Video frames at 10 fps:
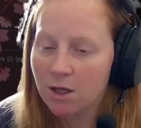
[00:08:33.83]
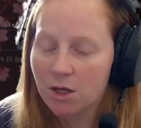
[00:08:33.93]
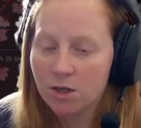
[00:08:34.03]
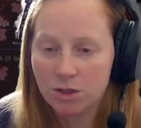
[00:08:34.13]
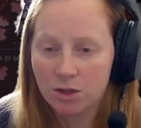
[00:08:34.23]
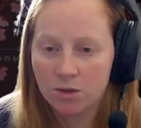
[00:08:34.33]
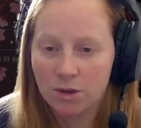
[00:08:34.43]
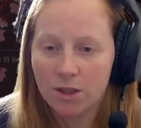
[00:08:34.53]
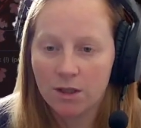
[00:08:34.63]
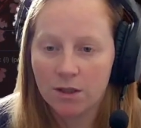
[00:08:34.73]
So
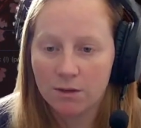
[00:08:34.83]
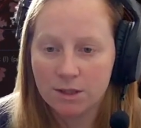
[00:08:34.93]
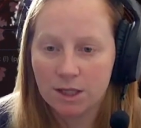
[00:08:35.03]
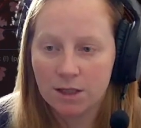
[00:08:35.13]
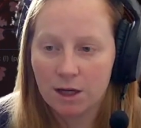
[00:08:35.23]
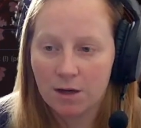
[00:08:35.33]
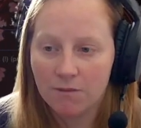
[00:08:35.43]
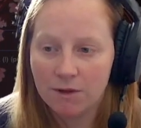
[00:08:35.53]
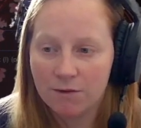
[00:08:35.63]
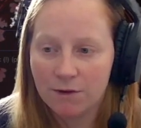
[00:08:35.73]
it'll take
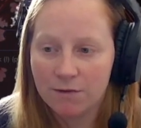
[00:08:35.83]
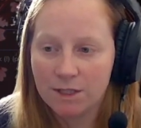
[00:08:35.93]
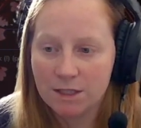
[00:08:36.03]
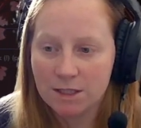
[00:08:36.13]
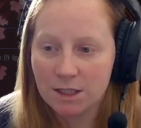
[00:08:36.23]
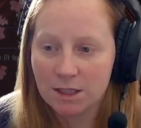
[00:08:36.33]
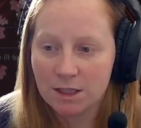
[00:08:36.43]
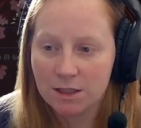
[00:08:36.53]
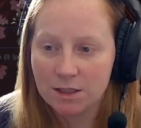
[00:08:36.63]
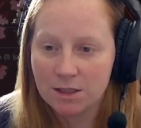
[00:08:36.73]
every 15
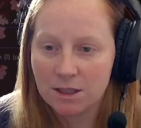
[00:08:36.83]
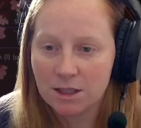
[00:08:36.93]
seconds